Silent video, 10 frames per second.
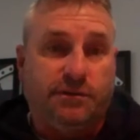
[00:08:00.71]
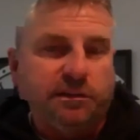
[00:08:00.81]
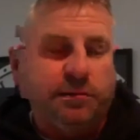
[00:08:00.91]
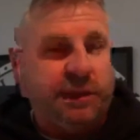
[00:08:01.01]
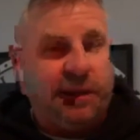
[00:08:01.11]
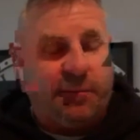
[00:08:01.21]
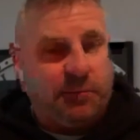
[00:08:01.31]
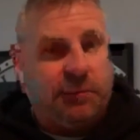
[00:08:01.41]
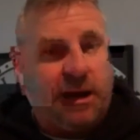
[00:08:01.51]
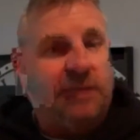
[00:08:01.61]
but that
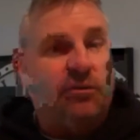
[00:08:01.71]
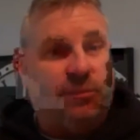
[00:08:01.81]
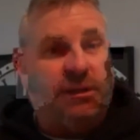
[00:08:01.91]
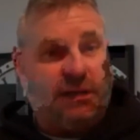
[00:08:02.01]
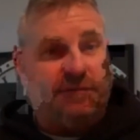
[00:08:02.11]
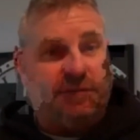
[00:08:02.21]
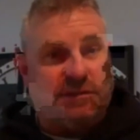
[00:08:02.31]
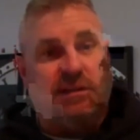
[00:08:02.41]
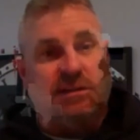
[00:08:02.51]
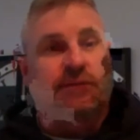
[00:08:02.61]
may not be enough to
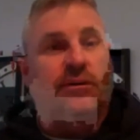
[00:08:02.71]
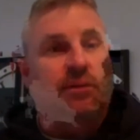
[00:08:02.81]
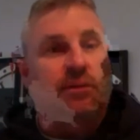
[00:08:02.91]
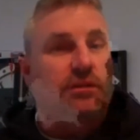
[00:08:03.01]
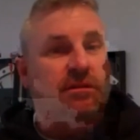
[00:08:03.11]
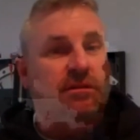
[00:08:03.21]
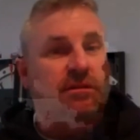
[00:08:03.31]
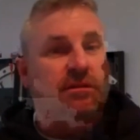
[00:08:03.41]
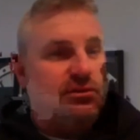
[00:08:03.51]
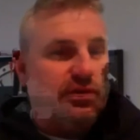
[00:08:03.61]
satisfy what the
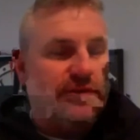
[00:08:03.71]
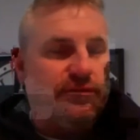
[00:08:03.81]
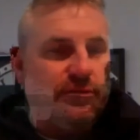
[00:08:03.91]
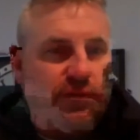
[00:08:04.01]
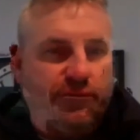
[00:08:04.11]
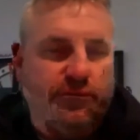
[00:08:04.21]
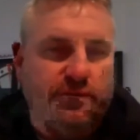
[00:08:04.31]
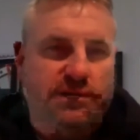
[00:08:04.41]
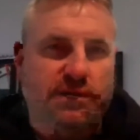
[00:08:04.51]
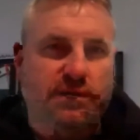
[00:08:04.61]
club is looking for off
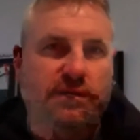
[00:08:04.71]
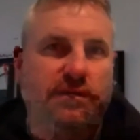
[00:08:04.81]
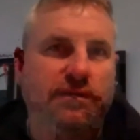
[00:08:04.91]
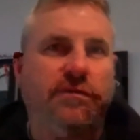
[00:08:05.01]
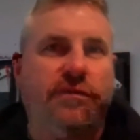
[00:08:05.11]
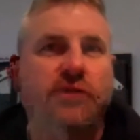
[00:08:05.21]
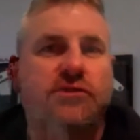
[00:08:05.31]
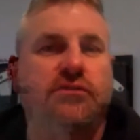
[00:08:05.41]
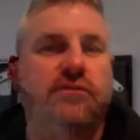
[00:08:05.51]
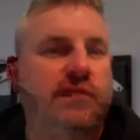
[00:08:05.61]
field. So th-
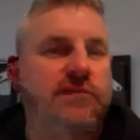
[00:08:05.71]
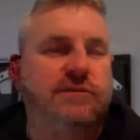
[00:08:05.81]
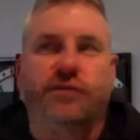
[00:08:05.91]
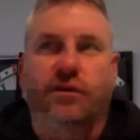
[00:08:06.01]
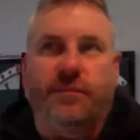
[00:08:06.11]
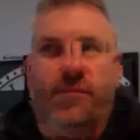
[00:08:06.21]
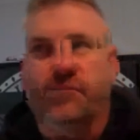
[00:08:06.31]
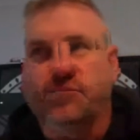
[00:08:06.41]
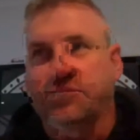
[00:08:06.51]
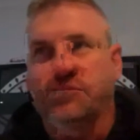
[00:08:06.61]
those two things have got
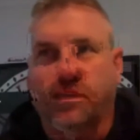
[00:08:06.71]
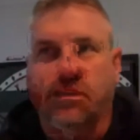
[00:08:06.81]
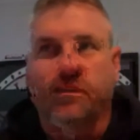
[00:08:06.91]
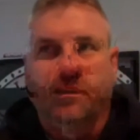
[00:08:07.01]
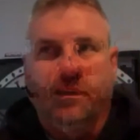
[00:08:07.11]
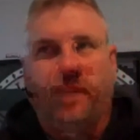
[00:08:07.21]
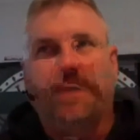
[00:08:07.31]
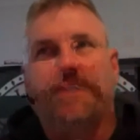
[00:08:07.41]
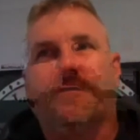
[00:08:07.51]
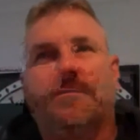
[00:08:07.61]
to to each other. I
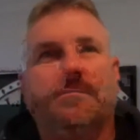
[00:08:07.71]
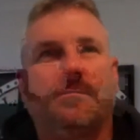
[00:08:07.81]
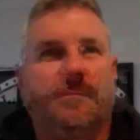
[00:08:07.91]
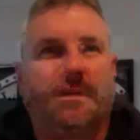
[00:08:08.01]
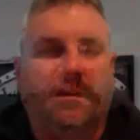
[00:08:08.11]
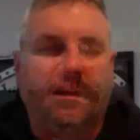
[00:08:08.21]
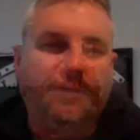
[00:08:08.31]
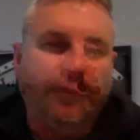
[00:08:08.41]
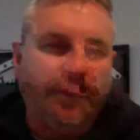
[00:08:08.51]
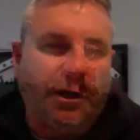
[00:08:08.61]
think from I
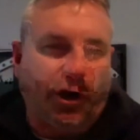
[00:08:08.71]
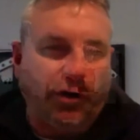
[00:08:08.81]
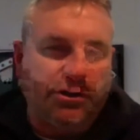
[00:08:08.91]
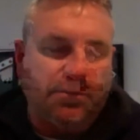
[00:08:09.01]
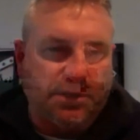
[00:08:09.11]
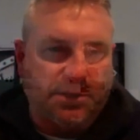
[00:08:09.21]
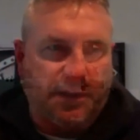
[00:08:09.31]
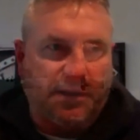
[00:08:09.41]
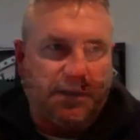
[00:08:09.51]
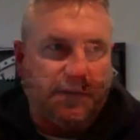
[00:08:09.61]
think from a coaching
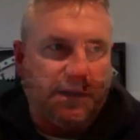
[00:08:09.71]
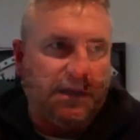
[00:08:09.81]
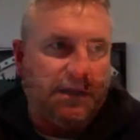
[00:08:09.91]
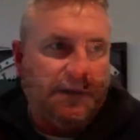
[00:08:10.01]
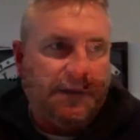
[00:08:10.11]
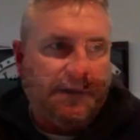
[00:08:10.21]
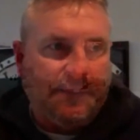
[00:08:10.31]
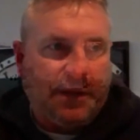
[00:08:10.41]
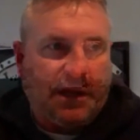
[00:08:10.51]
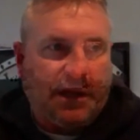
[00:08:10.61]
perspective, I think
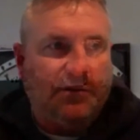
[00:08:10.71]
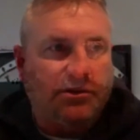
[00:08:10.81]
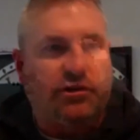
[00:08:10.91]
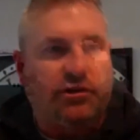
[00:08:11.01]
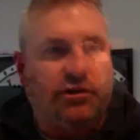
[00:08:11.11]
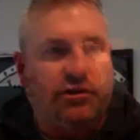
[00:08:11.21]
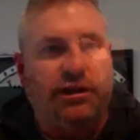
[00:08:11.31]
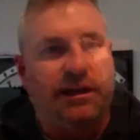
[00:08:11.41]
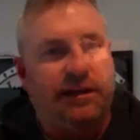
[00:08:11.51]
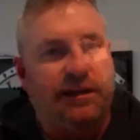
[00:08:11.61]
Carl's got to
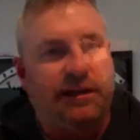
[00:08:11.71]
get